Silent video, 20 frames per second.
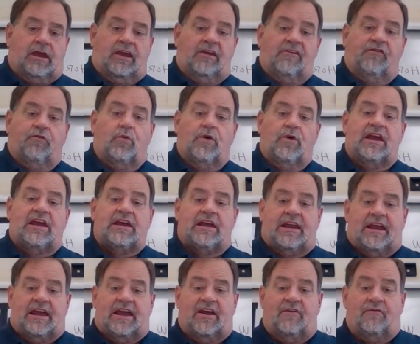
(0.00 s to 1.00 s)
If we
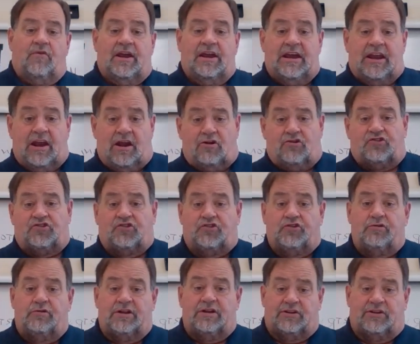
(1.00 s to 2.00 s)
can ever get our
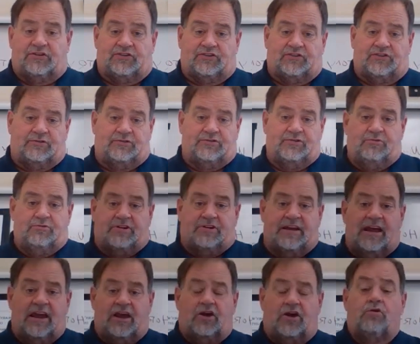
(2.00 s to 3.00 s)
students to
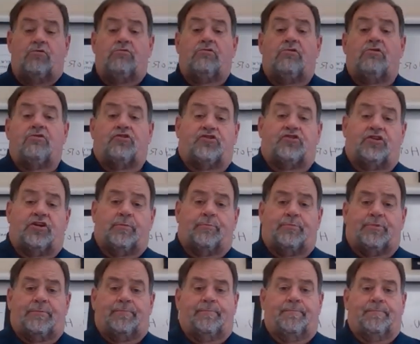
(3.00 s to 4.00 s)
take
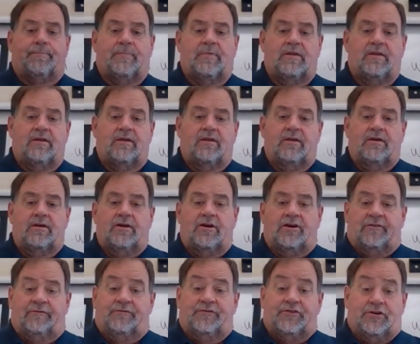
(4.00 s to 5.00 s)
ownership
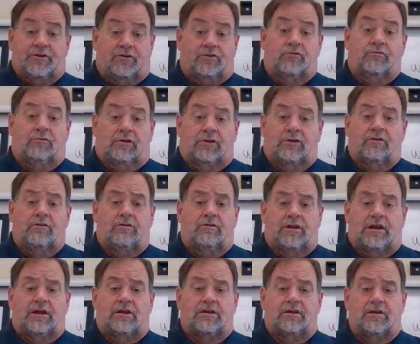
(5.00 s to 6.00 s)
of their own
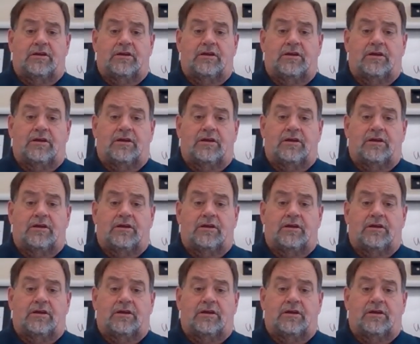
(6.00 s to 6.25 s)
learning,